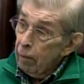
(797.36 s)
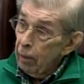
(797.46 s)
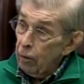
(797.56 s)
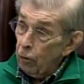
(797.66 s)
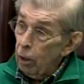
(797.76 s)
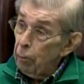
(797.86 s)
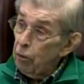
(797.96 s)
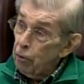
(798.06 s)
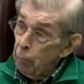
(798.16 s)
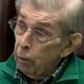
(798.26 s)
it's going to be
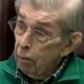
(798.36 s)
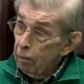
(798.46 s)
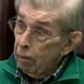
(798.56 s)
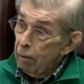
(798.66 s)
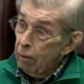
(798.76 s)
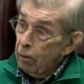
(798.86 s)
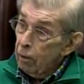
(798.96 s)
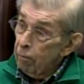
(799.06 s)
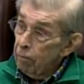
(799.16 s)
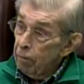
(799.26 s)
cheaper
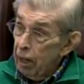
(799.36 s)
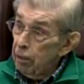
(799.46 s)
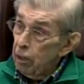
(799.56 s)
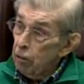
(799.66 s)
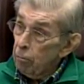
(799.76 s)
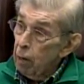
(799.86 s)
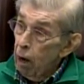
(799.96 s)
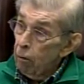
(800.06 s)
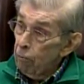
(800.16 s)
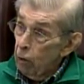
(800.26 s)
10 years from
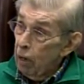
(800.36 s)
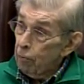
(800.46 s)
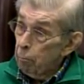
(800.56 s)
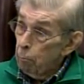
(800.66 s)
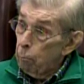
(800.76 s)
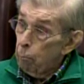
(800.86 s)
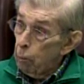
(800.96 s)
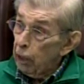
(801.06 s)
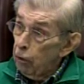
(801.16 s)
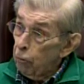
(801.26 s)
now if we have to
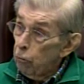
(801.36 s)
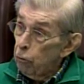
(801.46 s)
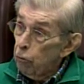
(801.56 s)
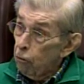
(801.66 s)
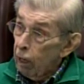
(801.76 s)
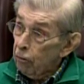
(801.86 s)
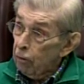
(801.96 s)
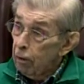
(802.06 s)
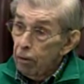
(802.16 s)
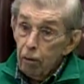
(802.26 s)
bring in 2 new trucks
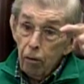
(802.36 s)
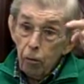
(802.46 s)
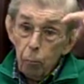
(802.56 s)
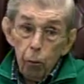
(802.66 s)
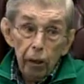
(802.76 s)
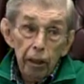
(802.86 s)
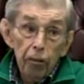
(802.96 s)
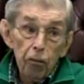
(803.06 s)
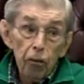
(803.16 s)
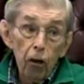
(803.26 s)
to put an
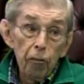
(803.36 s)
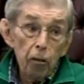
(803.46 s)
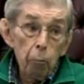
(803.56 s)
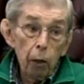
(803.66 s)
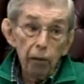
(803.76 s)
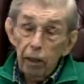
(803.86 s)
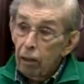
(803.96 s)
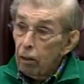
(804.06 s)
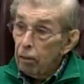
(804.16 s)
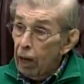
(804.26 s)
addition on this building
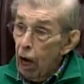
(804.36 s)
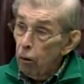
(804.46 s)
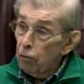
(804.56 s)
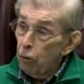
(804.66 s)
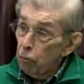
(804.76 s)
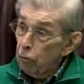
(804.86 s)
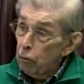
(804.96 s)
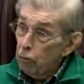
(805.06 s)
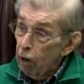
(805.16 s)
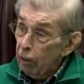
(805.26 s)
to house those
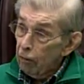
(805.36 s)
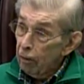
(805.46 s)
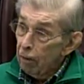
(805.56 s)
2 trucks